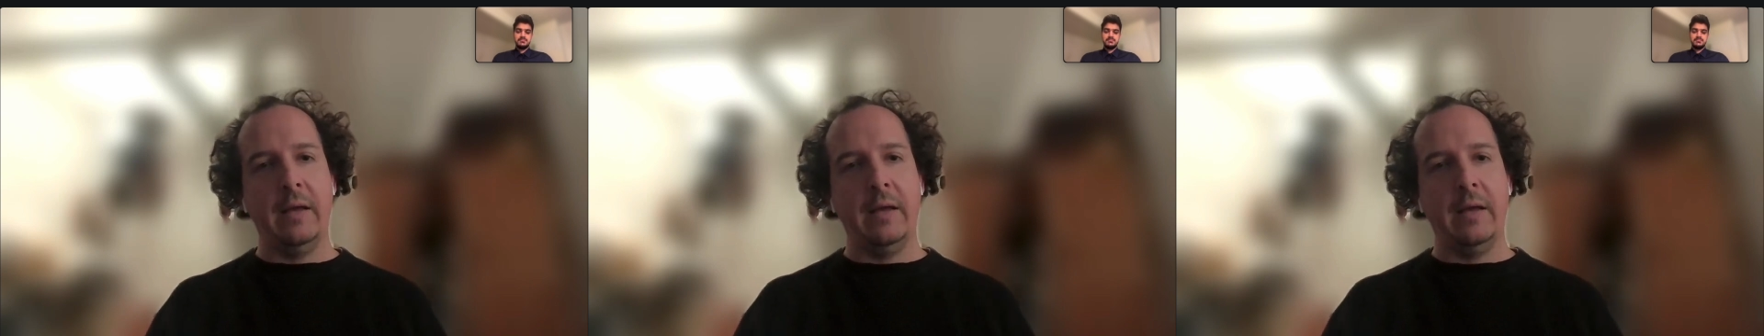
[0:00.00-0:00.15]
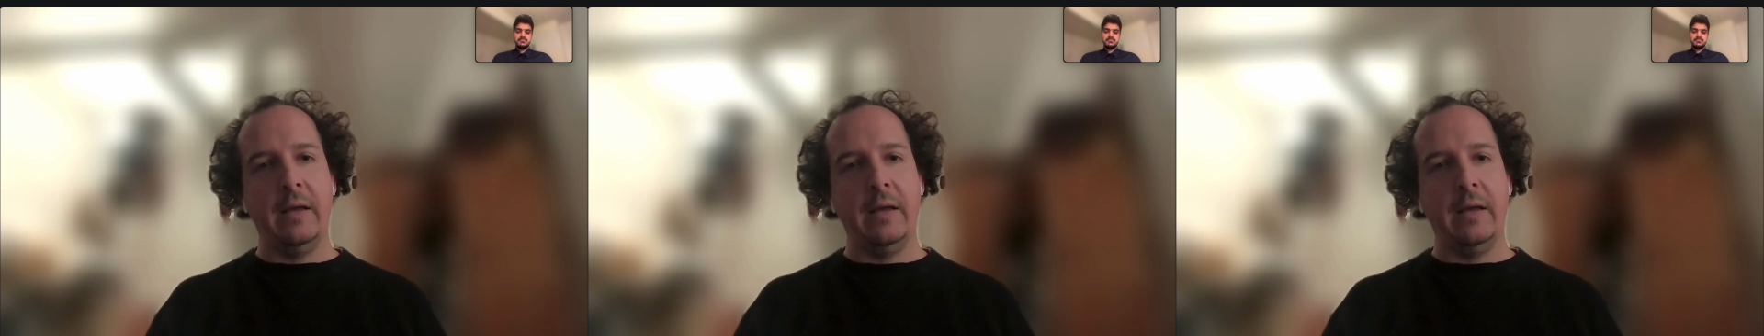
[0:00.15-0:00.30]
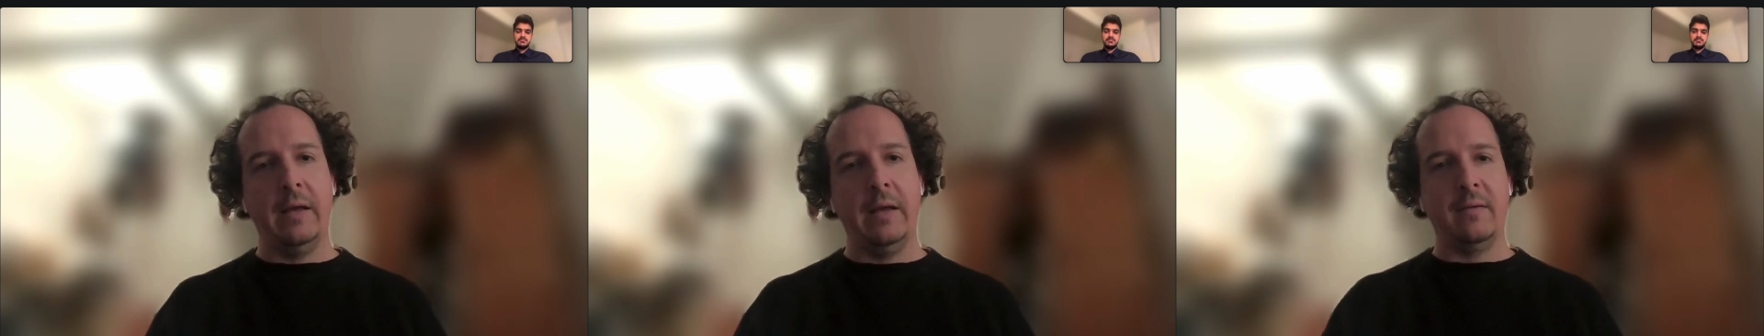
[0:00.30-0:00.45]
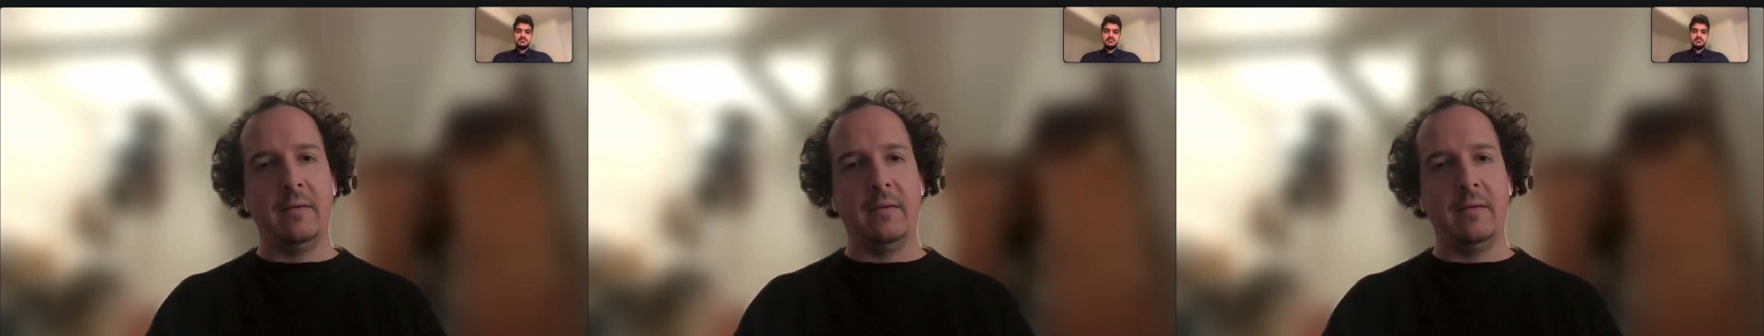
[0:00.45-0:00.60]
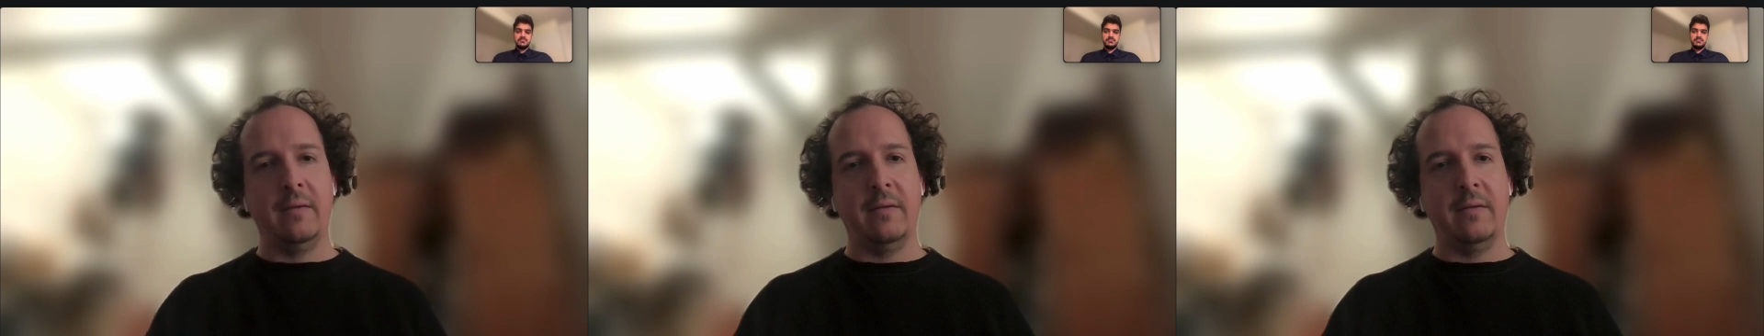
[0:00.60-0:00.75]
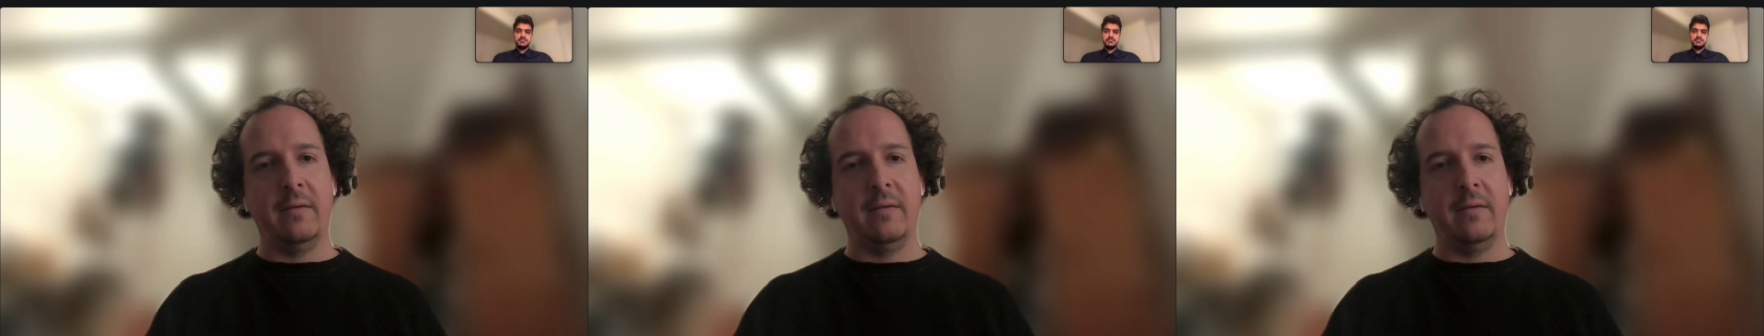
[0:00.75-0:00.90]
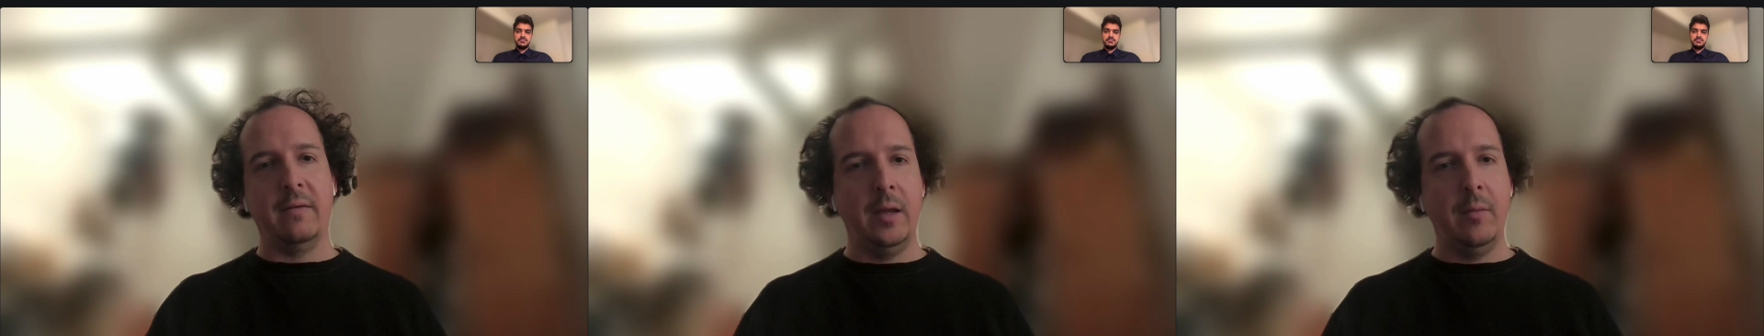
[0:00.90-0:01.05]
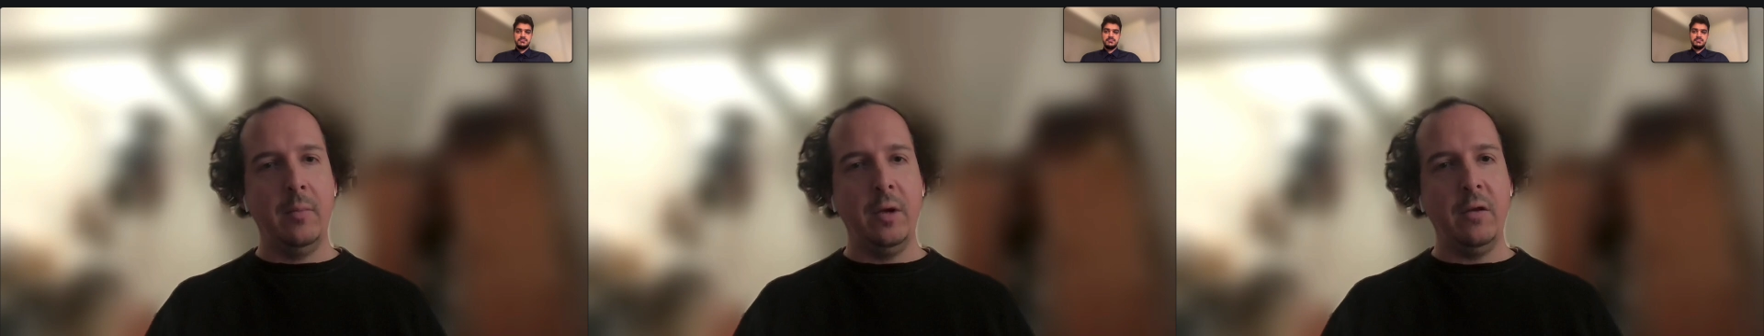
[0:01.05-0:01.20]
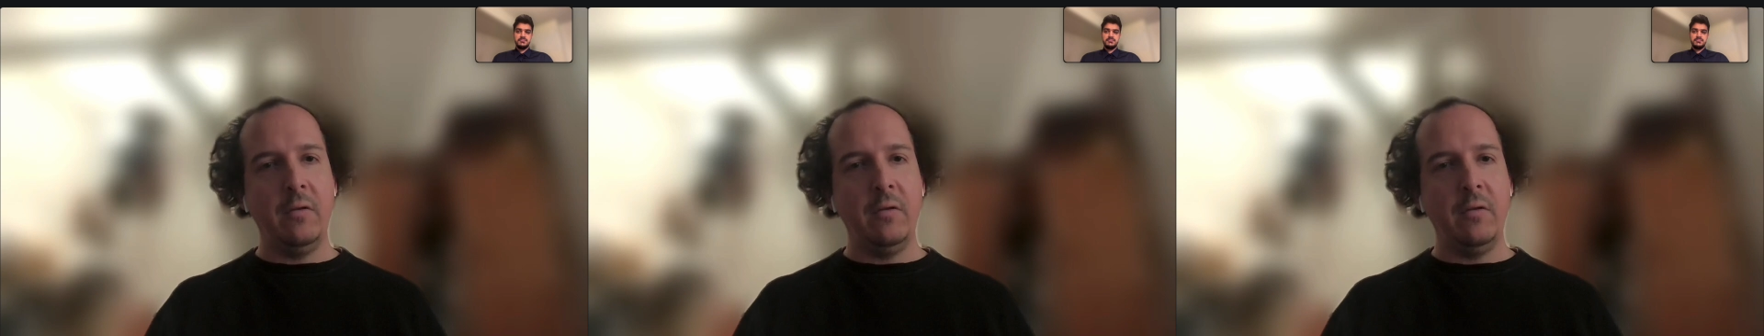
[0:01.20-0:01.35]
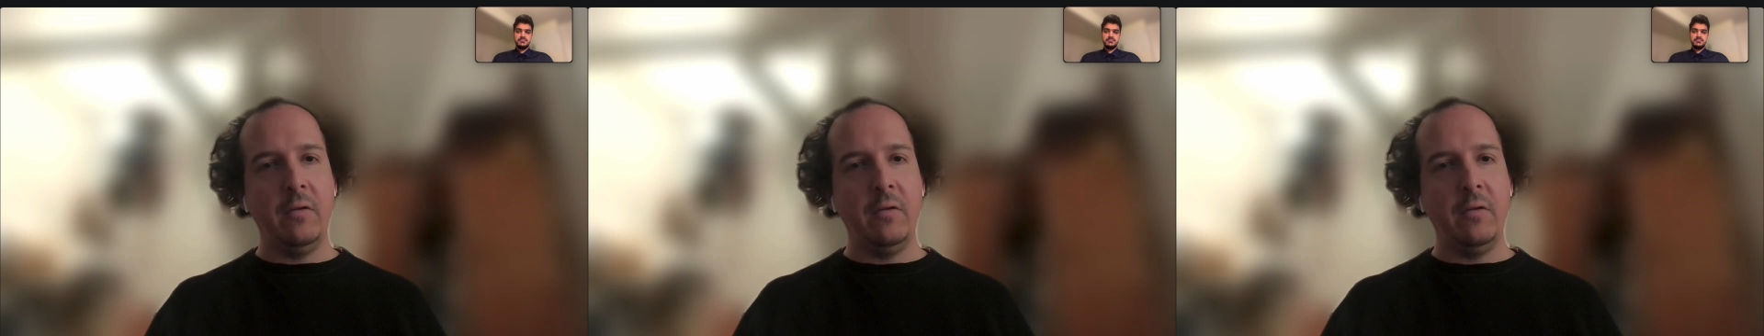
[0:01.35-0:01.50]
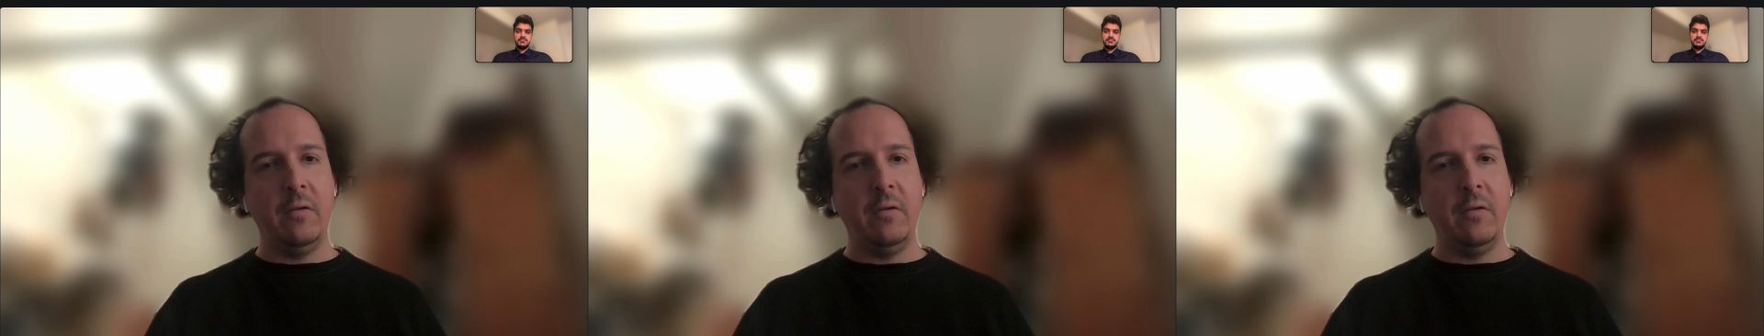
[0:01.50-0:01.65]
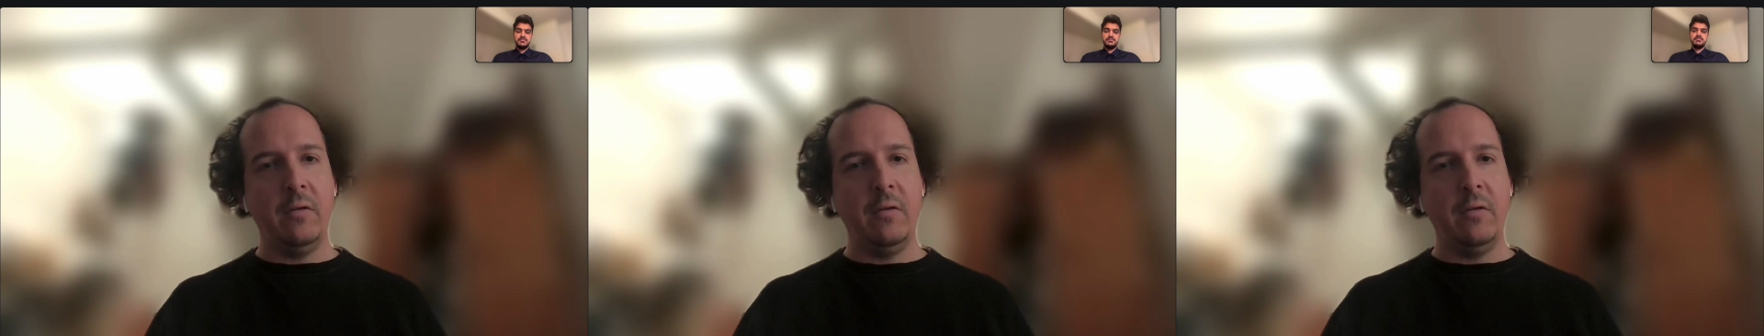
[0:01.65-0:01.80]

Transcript: as a static image,